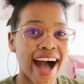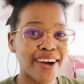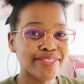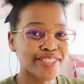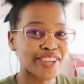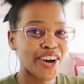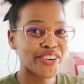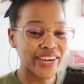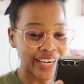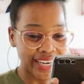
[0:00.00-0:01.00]
I'm
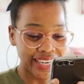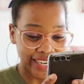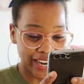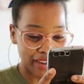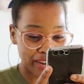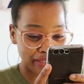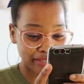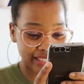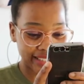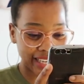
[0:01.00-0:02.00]
sorry I'm
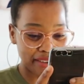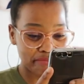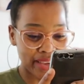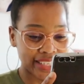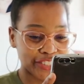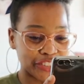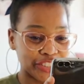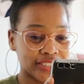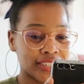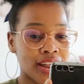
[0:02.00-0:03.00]
gonna take a picture
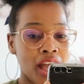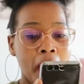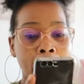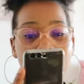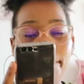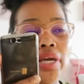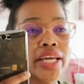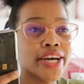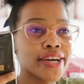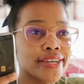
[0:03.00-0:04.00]

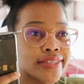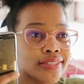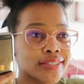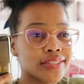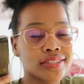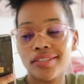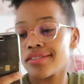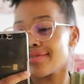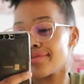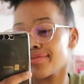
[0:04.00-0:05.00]
because
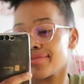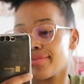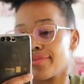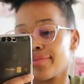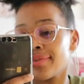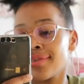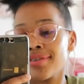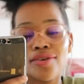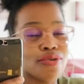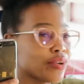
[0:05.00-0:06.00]

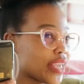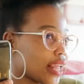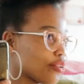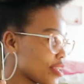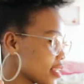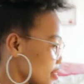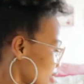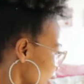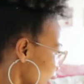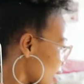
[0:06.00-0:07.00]
we are
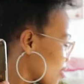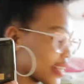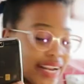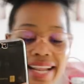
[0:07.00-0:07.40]
standing